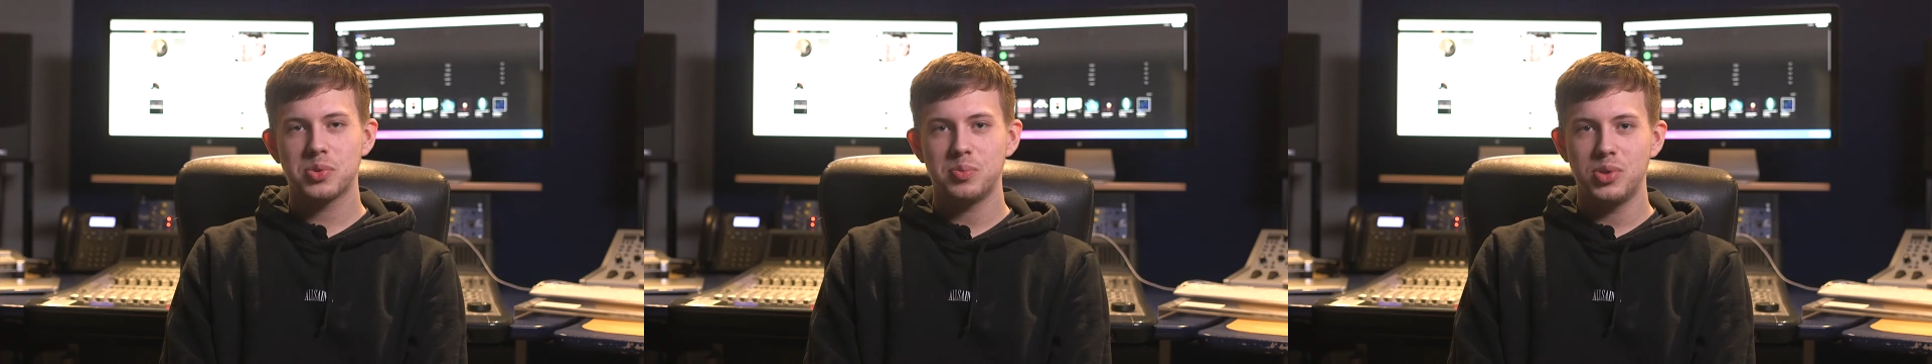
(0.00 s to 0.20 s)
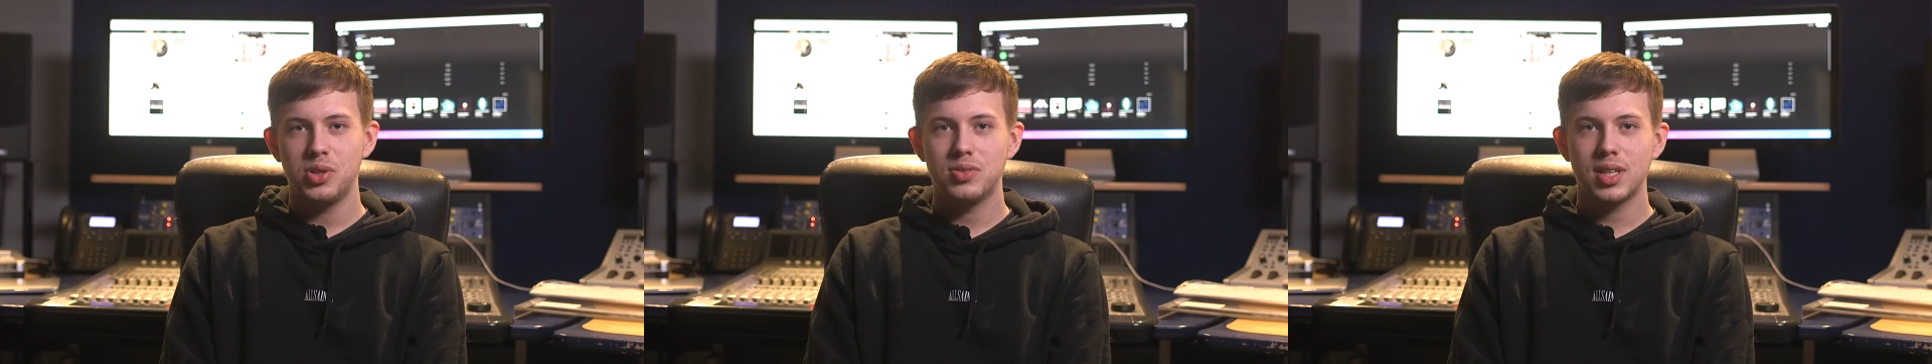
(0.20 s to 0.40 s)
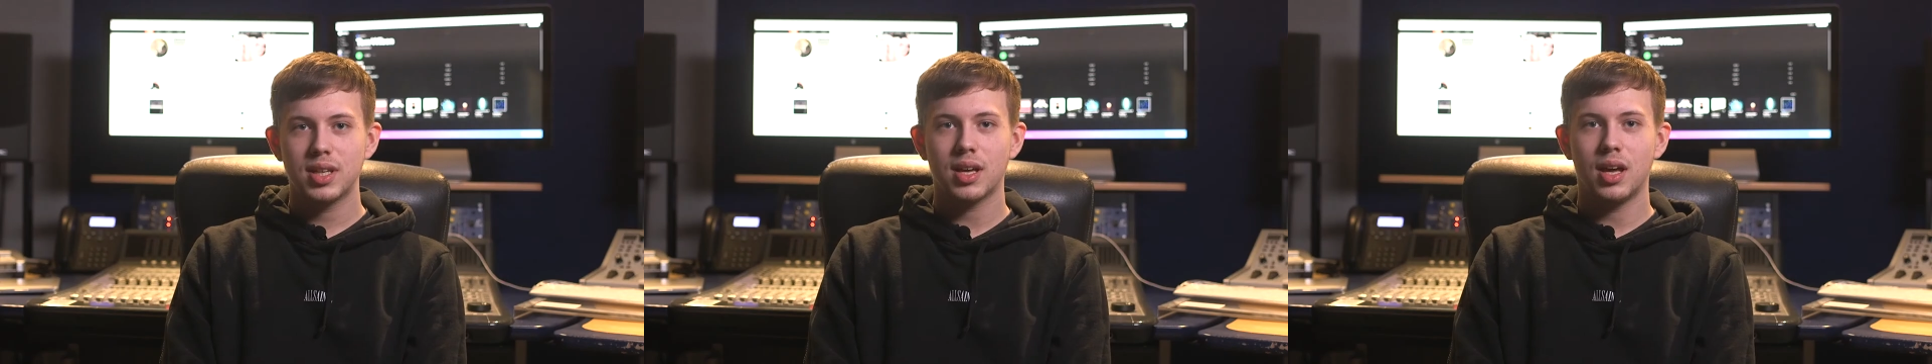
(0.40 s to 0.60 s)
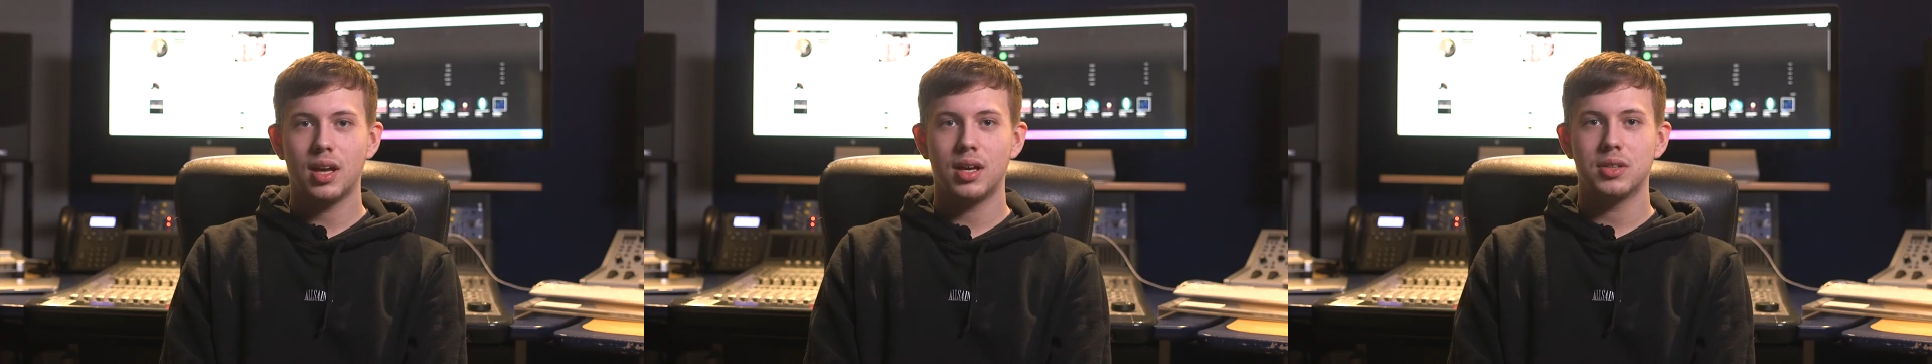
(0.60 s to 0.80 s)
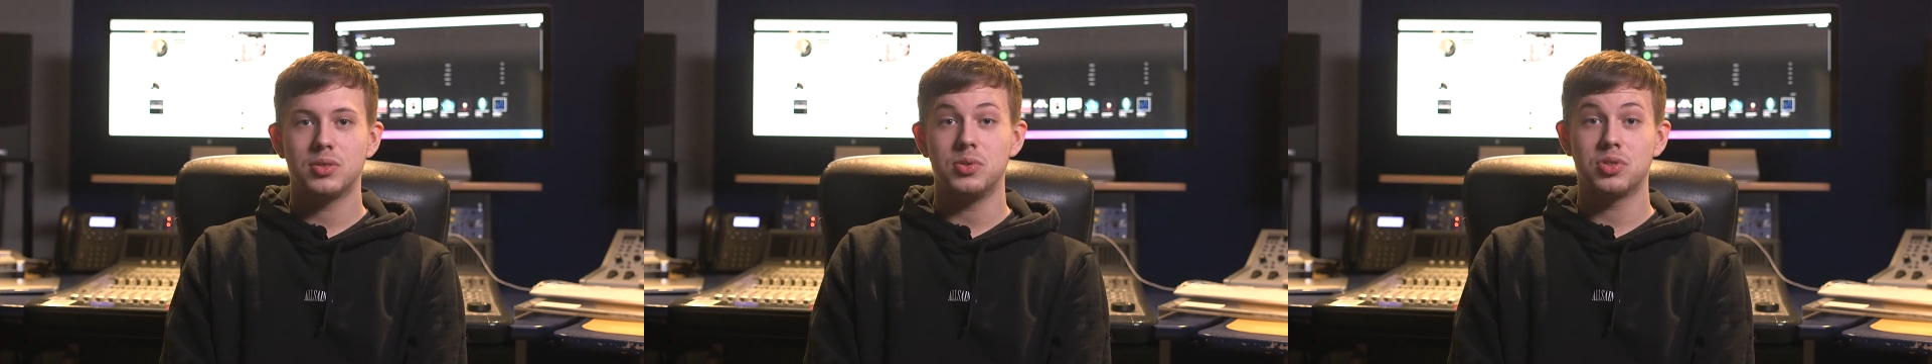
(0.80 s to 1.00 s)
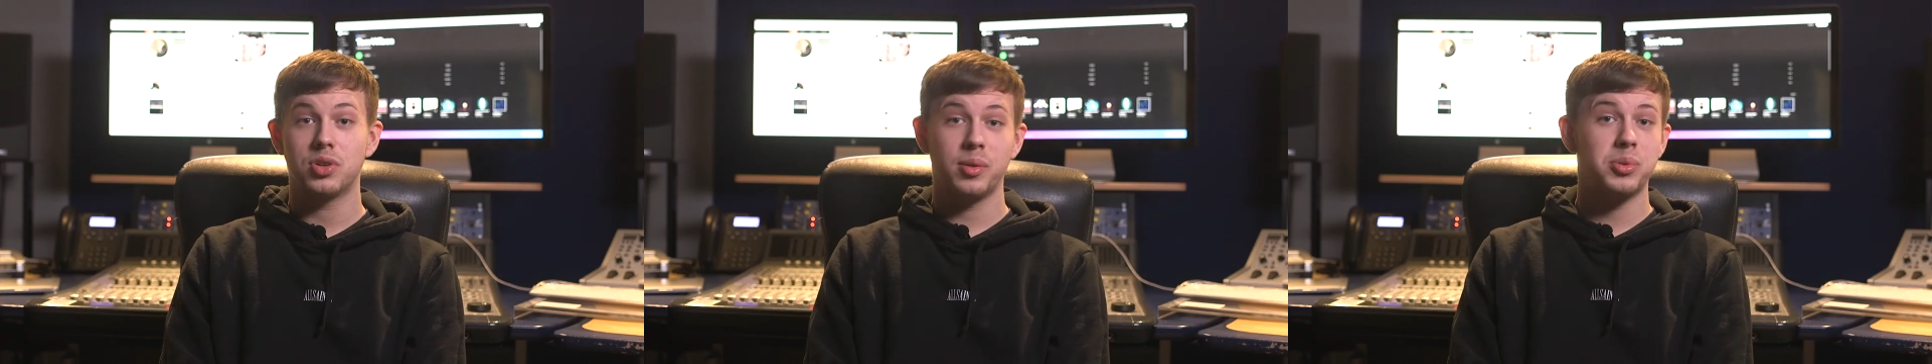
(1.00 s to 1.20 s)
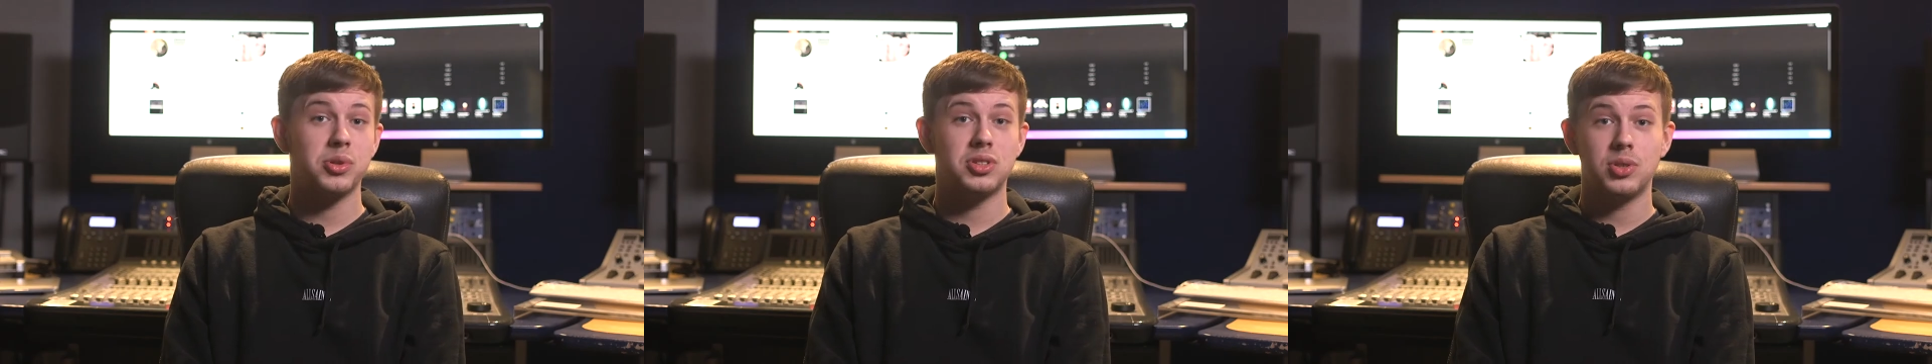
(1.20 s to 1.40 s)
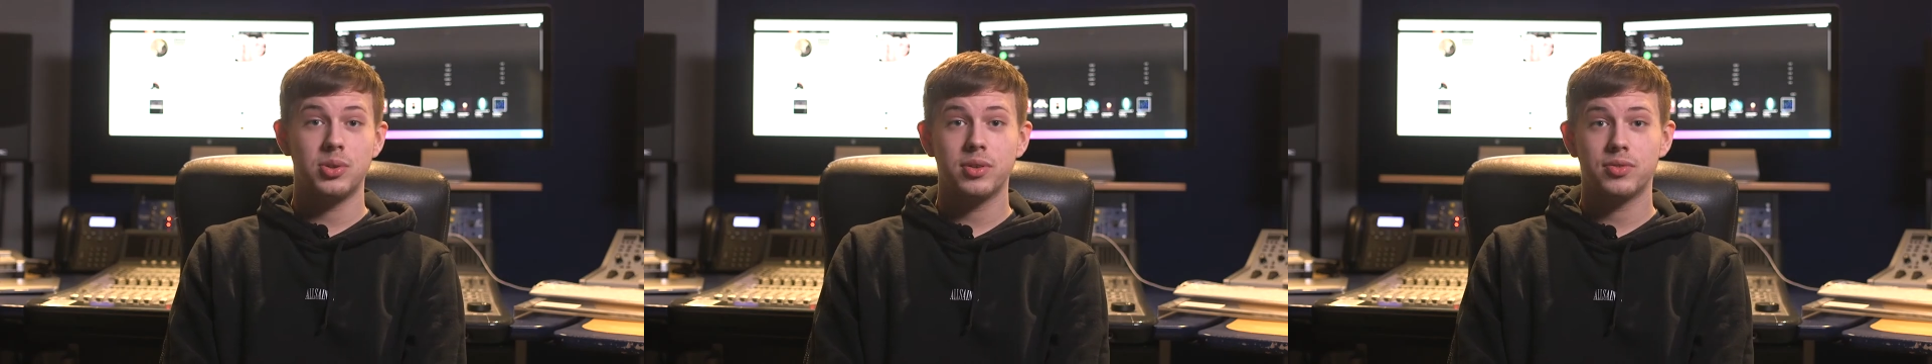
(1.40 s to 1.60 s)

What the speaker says: with music are to try and pursue